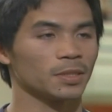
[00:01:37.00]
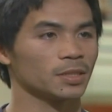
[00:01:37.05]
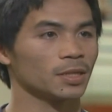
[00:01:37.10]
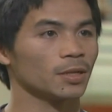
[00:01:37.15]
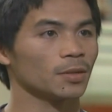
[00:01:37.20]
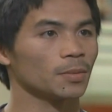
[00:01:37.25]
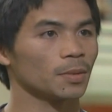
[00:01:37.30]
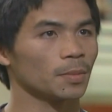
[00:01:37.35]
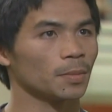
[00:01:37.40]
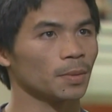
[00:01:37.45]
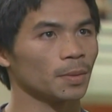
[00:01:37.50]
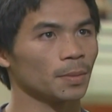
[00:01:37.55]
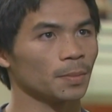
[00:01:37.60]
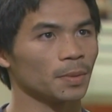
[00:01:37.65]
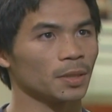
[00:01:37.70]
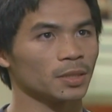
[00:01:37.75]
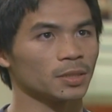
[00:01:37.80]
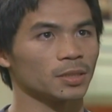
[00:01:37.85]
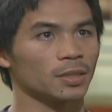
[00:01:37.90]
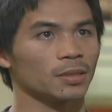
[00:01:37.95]
President of the
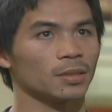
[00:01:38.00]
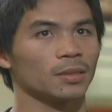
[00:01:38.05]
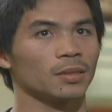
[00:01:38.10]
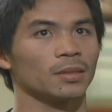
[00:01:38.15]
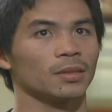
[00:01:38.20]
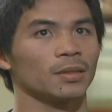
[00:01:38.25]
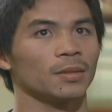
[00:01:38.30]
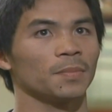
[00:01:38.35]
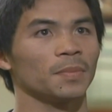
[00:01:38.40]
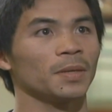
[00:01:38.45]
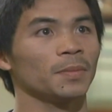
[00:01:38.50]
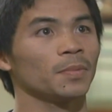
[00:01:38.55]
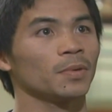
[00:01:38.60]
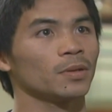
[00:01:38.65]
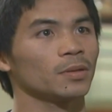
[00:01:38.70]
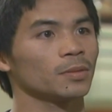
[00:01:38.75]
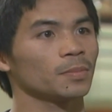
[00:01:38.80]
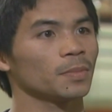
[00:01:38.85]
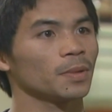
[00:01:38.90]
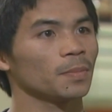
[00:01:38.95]
Philippines and the
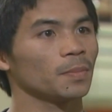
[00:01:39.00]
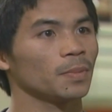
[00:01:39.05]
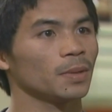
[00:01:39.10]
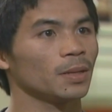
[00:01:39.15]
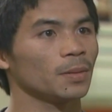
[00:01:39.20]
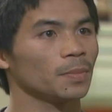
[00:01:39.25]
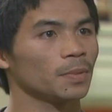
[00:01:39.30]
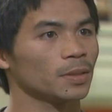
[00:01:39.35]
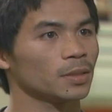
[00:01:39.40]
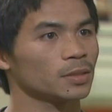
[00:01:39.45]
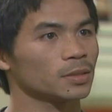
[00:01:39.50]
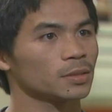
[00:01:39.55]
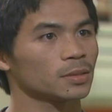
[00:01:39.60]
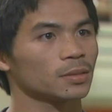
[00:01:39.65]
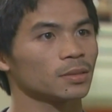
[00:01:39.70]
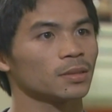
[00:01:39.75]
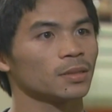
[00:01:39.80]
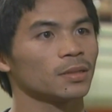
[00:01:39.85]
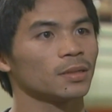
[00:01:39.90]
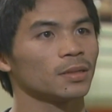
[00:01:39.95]
people of the
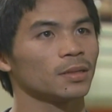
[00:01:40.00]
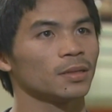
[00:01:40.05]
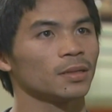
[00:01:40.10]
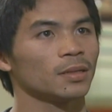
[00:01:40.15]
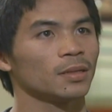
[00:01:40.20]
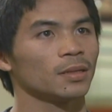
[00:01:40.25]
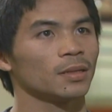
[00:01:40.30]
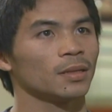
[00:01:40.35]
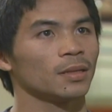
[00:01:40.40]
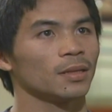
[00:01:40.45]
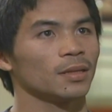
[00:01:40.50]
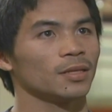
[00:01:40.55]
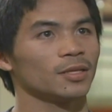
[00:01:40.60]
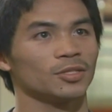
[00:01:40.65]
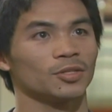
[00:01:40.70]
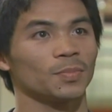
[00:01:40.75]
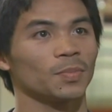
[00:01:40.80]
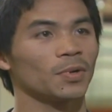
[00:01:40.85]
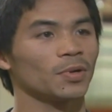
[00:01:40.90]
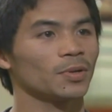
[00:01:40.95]
Philippines,
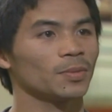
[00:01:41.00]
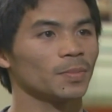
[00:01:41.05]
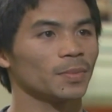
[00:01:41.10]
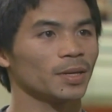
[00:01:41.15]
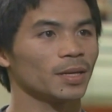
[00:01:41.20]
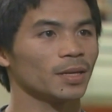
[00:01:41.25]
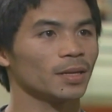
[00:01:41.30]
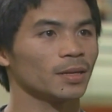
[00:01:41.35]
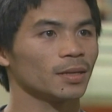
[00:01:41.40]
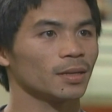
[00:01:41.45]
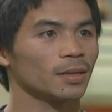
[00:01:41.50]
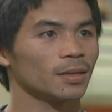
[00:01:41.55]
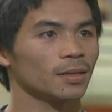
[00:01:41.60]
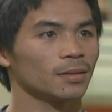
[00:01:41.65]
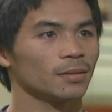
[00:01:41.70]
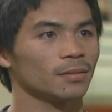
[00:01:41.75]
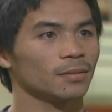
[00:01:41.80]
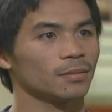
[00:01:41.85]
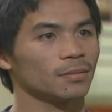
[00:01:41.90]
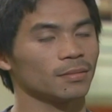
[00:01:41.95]
they support me.
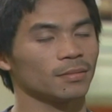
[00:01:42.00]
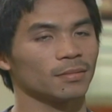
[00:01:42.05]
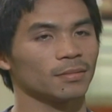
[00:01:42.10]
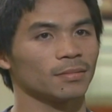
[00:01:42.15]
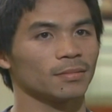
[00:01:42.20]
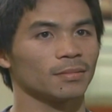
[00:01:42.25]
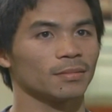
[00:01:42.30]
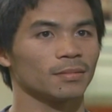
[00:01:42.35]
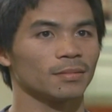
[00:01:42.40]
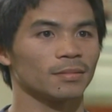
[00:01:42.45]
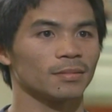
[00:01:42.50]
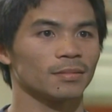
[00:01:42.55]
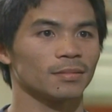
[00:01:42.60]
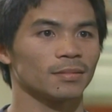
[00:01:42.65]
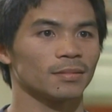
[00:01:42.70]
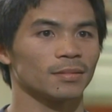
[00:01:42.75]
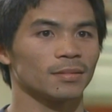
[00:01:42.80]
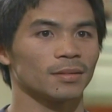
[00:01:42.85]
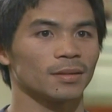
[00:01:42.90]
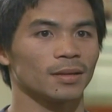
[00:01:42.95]
And
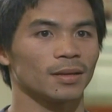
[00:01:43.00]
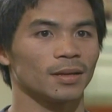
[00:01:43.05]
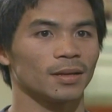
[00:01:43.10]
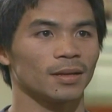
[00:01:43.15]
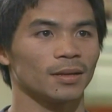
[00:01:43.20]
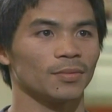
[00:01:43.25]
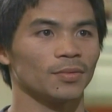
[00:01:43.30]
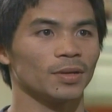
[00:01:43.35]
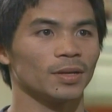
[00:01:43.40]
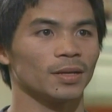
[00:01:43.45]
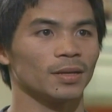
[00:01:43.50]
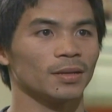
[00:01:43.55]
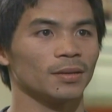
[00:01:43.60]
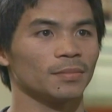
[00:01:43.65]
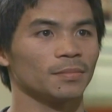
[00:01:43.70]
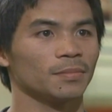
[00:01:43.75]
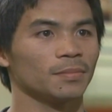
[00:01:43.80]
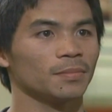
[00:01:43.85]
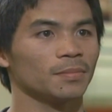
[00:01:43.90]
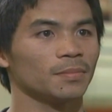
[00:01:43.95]
when
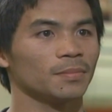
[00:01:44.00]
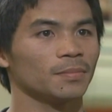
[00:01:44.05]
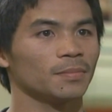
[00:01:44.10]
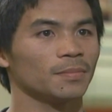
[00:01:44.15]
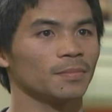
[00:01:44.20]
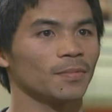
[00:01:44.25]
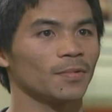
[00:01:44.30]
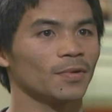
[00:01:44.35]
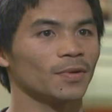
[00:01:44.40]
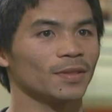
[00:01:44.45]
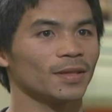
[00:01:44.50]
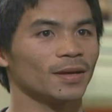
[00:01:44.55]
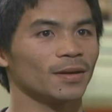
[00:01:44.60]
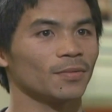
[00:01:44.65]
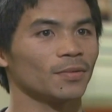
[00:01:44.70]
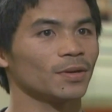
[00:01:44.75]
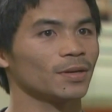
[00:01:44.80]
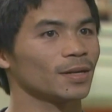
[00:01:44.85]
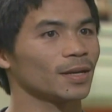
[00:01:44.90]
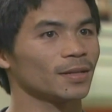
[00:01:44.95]
I won
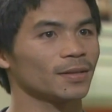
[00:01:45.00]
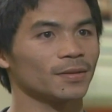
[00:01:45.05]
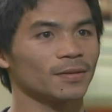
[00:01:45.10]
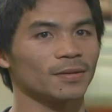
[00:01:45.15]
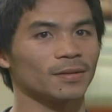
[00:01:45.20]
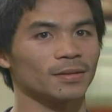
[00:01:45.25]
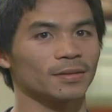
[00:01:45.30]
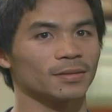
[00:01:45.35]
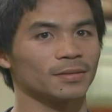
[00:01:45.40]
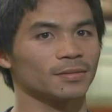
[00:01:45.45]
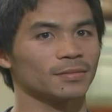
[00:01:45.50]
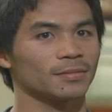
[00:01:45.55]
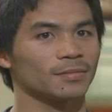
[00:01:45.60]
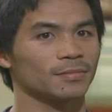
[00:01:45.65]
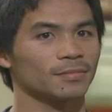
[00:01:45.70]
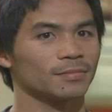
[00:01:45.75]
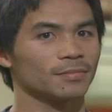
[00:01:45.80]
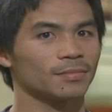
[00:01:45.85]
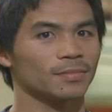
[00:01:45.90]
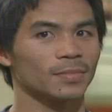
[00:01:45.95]
the world title, I
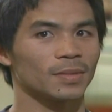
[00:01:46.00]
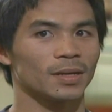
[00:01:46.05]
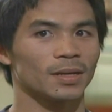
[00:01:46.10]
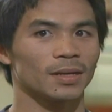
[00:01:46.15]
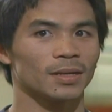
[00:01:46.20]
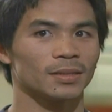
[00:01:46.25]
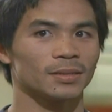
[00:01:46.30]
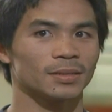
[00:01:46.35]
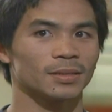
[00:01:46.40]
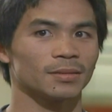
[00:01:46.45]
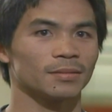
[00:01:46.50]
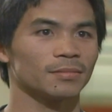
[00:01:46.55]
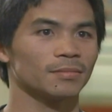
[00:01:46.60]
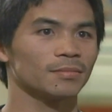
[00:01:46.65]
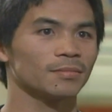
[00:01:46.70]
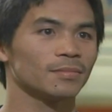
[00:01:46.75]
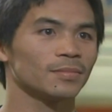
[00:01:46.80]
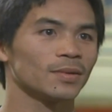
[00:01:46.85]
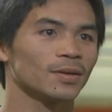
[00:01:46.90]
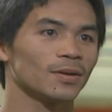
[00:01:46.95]
said,
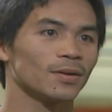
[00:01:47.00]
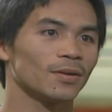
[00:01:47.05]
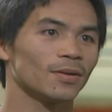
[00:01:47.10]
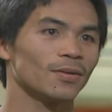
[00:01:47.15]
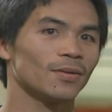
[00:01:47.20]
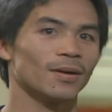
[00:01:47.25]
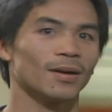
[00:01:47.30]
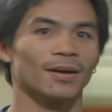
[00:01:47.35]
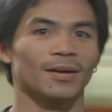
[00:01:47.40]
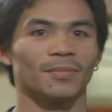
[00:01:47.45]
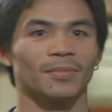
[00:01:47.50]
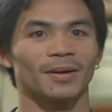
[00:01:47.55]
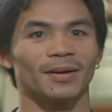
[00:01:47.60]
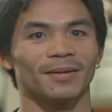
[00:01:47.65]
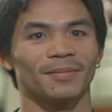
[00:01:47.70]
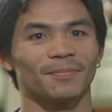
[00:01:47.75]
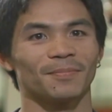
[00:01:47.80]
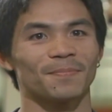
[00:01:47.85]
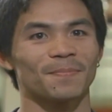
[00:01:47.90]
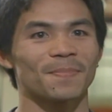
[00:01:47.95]
oh, I have
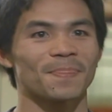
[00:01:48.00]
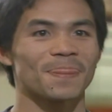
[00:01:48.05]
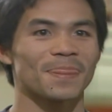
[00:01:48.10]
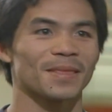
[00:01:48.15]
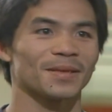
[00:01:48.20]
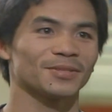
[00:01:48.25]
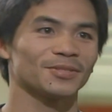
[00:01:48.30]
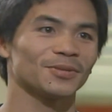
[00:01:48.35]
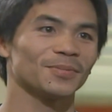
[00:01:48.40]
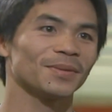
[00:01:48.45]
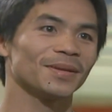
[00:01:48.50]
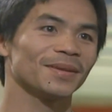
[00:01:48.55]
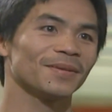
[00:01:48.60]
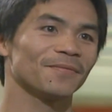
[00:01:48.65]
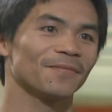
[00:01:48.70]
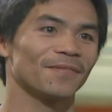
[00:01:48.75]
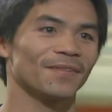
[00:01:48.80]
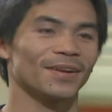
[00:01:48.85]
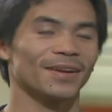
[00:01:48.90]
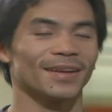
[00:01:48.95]
so
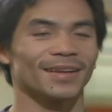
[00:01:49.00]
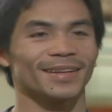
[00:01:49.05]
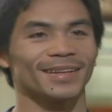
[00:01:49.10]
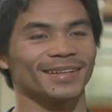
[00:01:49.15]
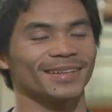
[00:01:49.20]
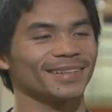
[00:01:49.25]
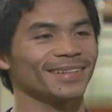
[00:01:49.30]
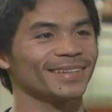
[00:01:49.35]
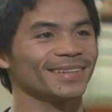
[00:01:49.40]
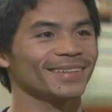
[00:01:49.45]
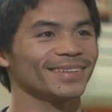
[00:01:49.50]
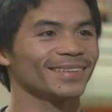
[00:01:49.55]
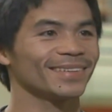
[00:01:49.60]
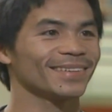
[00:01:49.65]
many friends, and